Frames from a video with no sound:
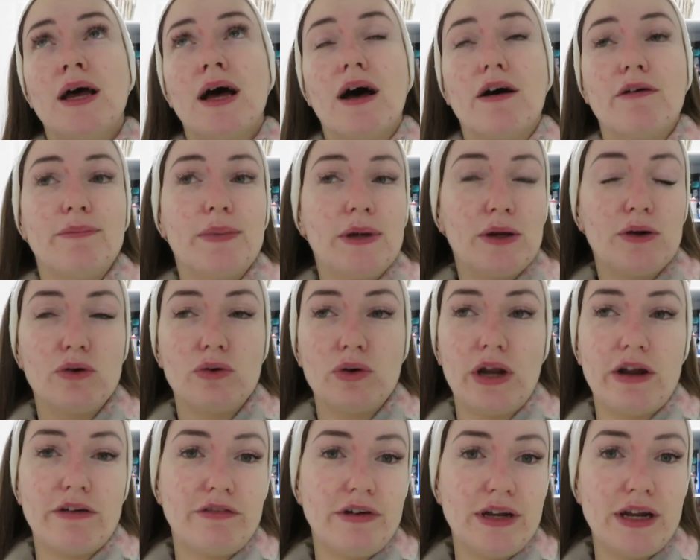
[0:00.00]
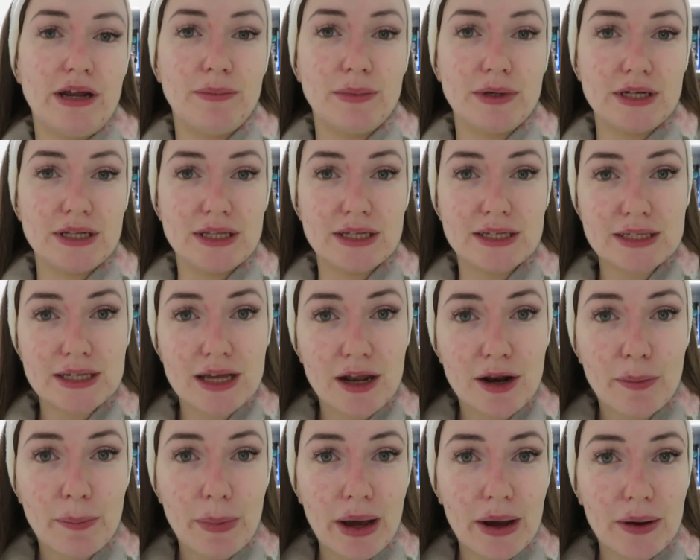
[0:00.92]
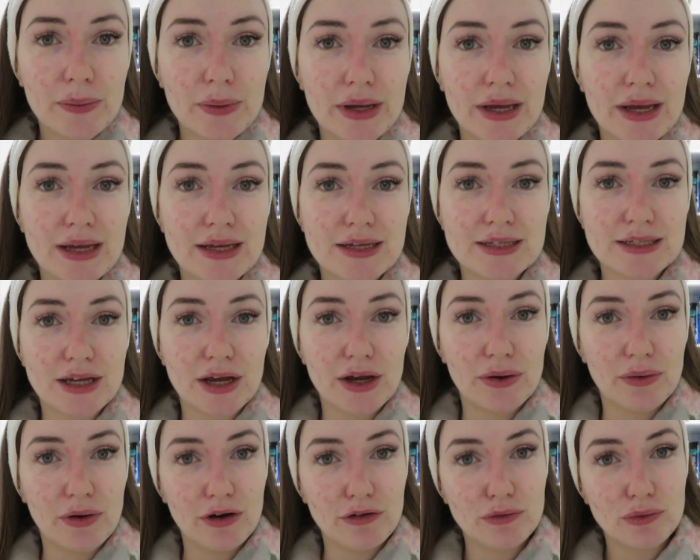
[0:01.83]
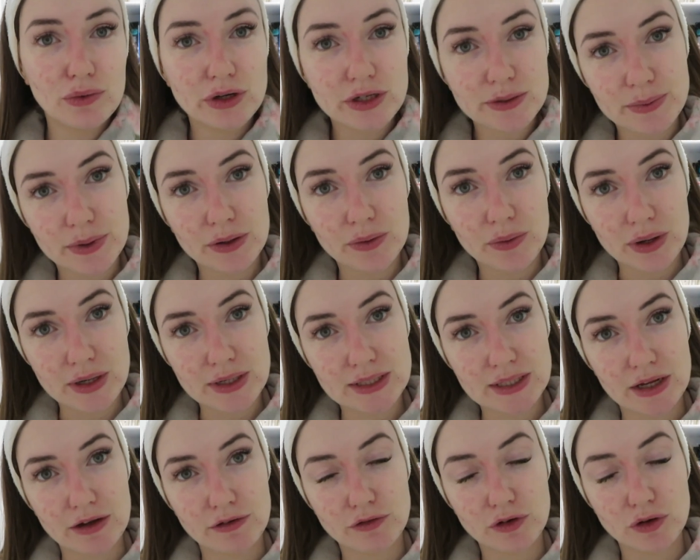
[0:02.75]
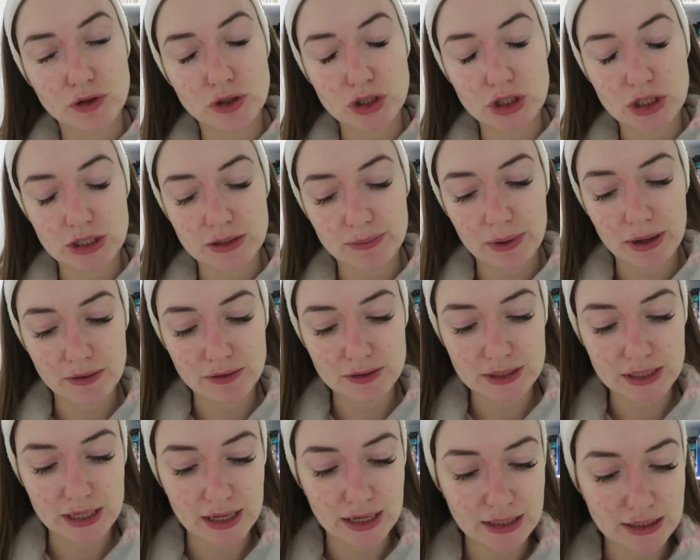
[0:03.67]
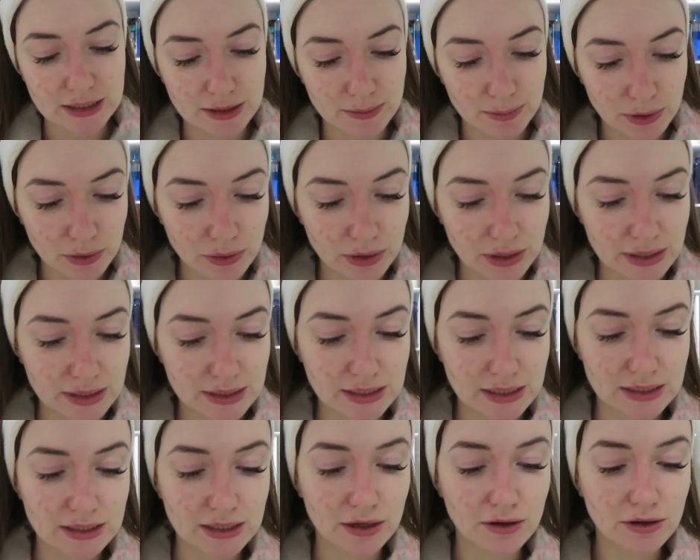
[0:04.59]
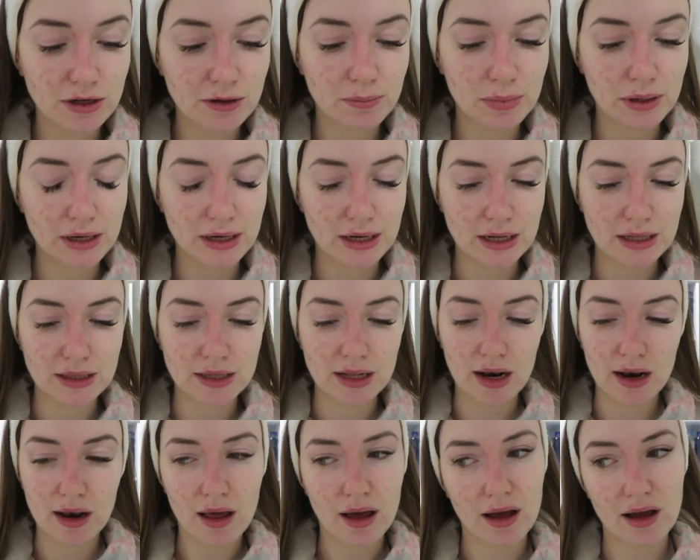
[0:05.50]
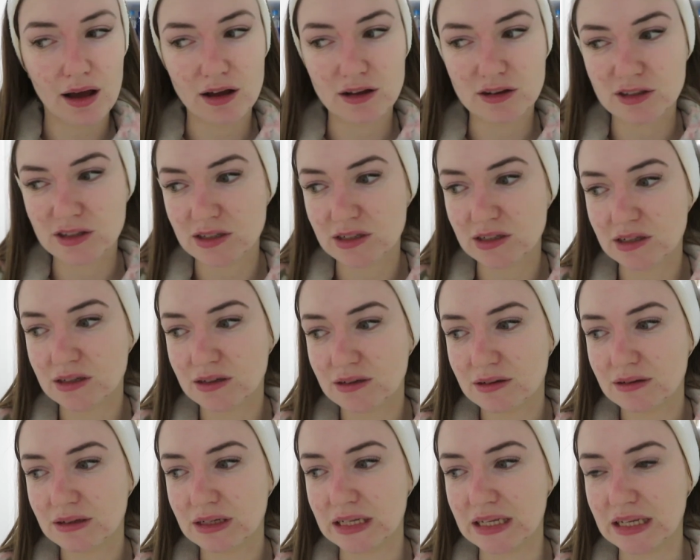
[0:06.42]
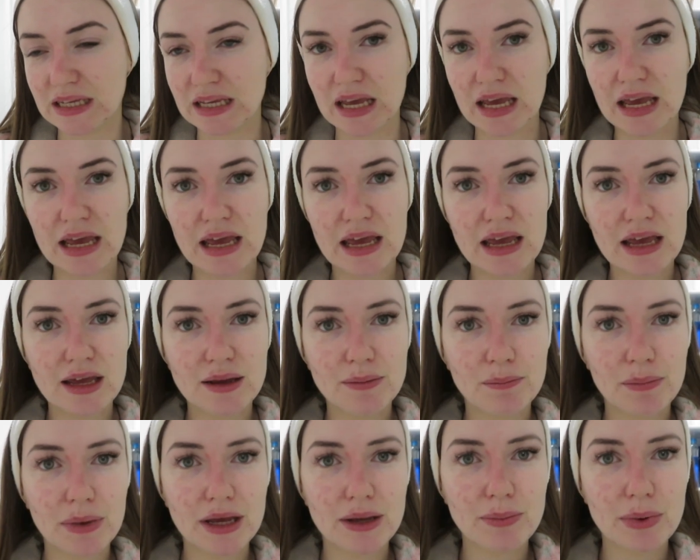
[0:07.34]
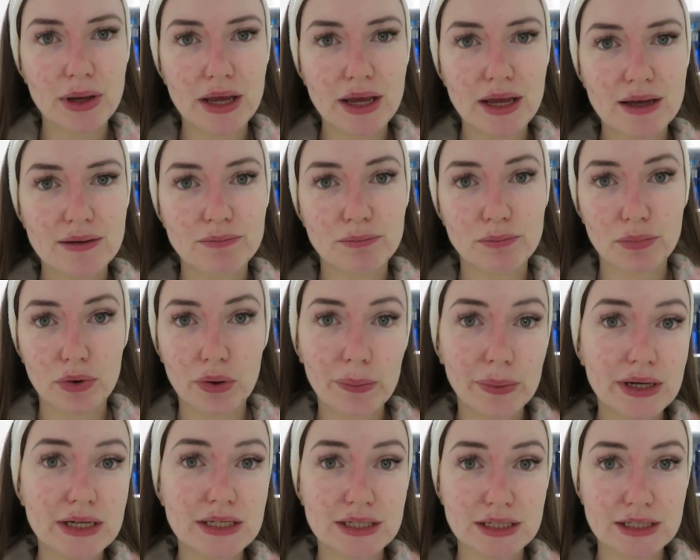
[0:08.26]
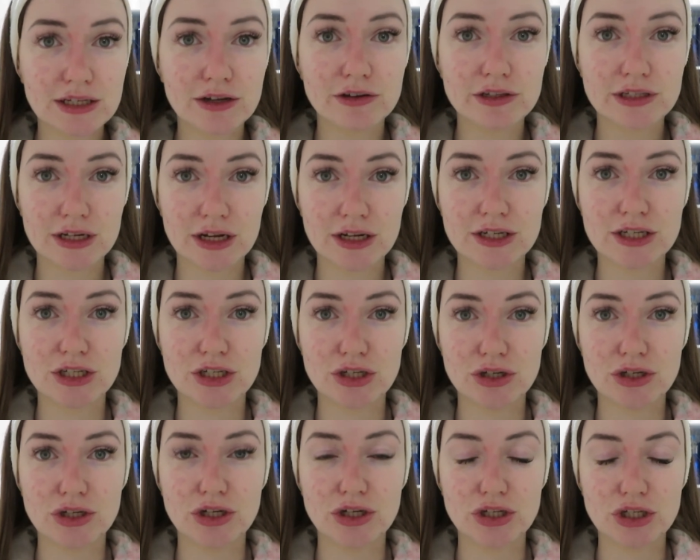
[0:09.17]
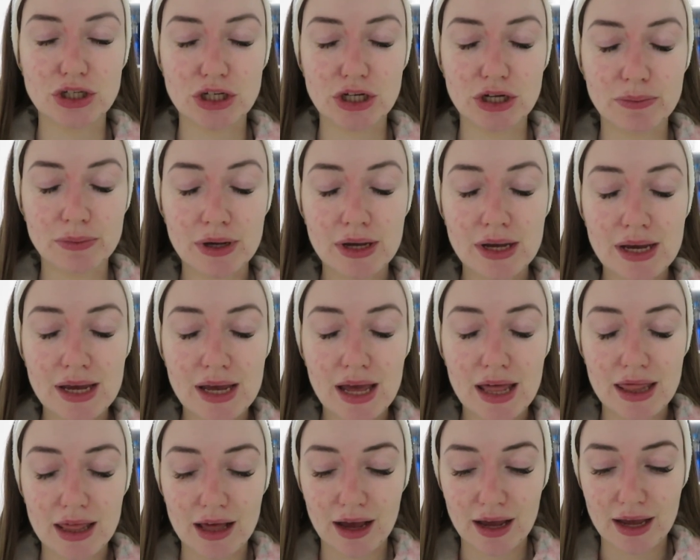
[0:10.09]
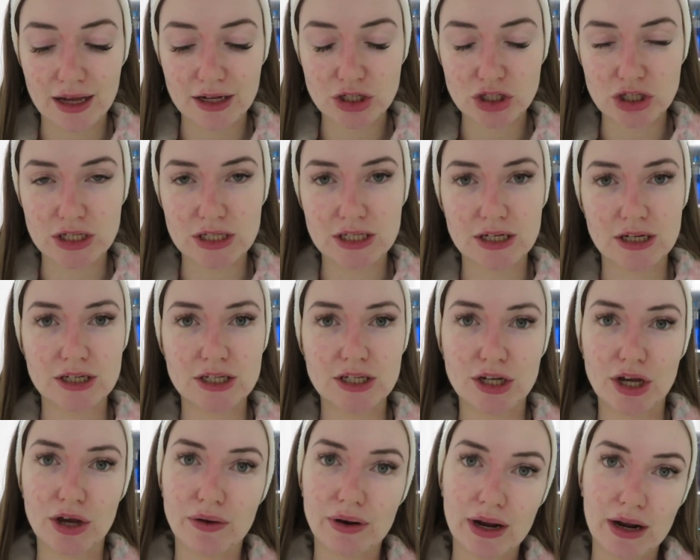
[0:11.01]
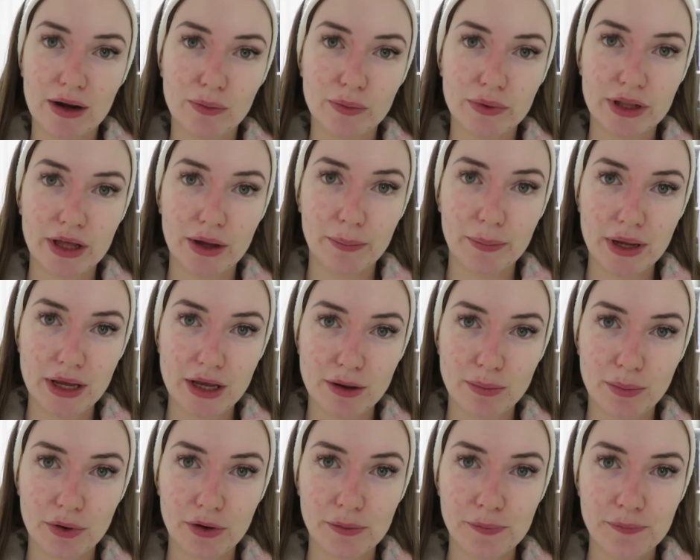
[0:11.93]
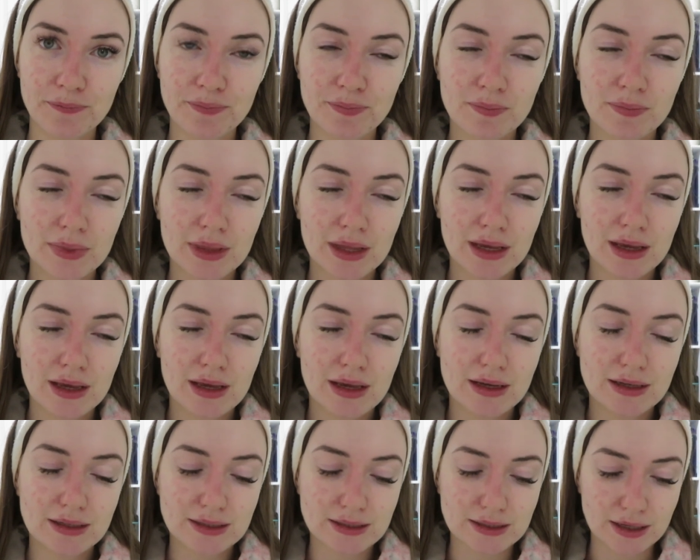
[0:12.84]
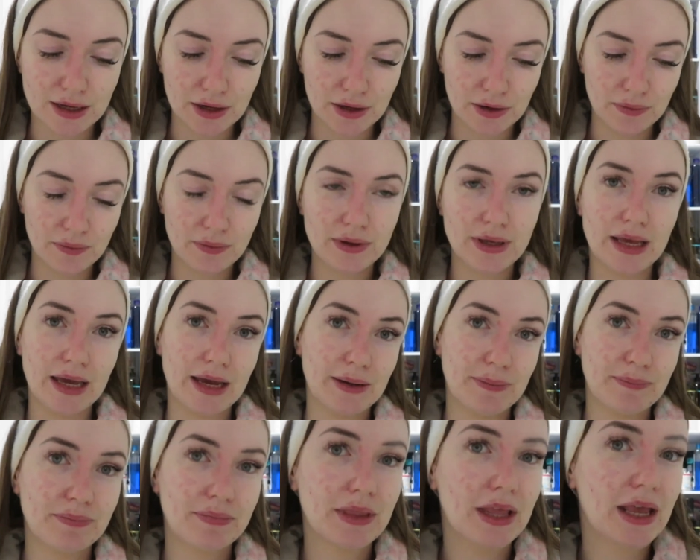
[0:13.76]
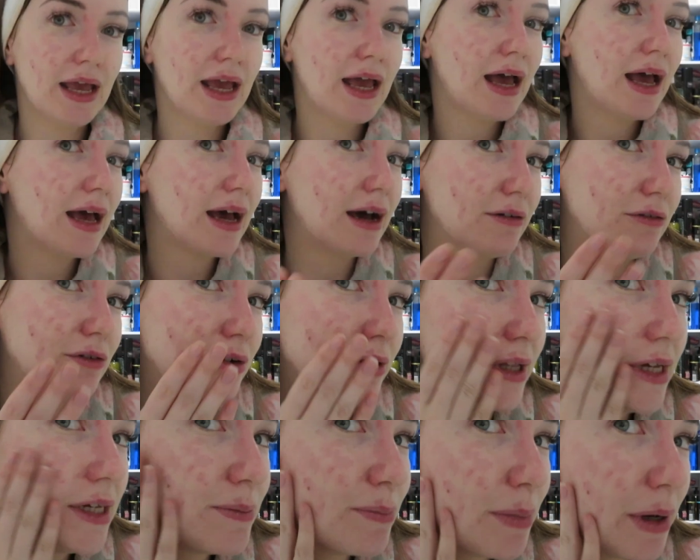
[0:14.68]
I've been called every name under the sun about it, so I've always been quite self-conscious about it. And to be honest, it's only been in the last year, maybe, probably since I started doing YouTube, that I actually started going out without makeup on. So yeah, I've got this